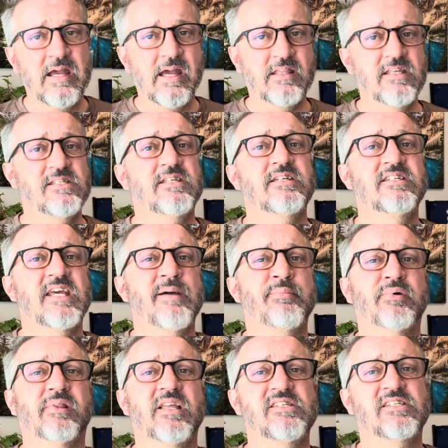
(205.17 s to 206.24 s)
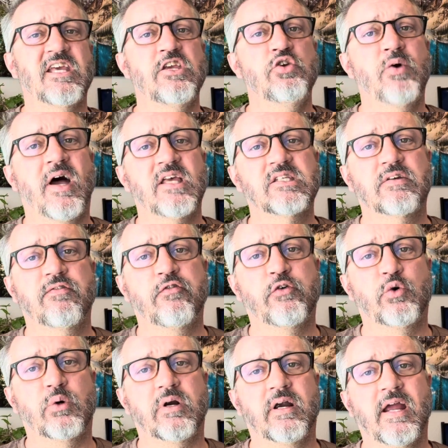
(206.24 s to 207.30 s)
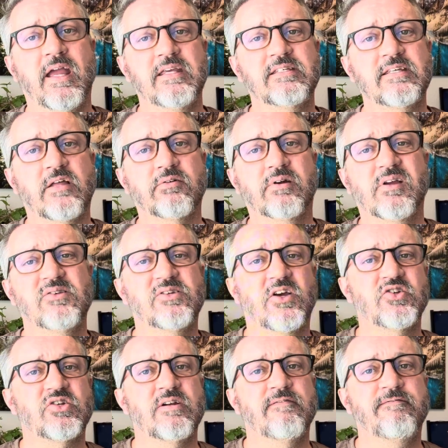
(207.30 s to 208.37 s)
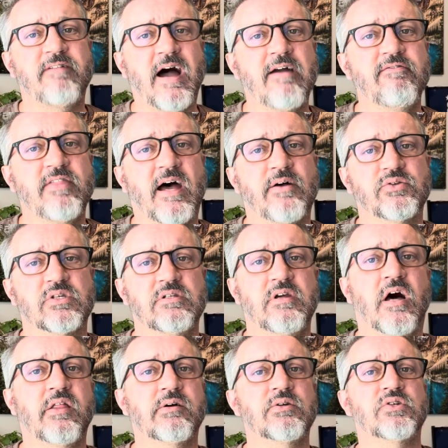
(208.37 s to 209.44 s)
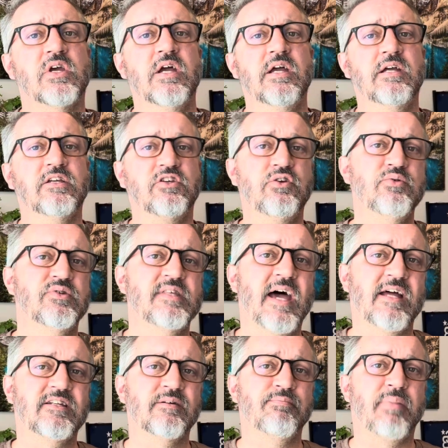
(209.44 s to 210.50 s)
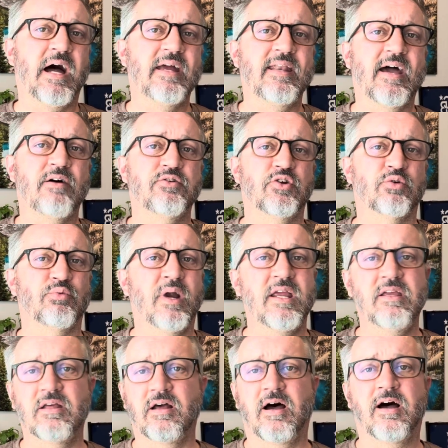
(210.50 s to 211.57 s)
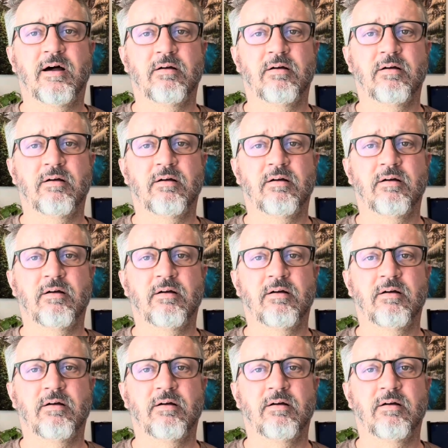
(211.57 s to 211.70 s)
In this example, let's say you ask for a seller concession of $5,000, use that to buy down your rate.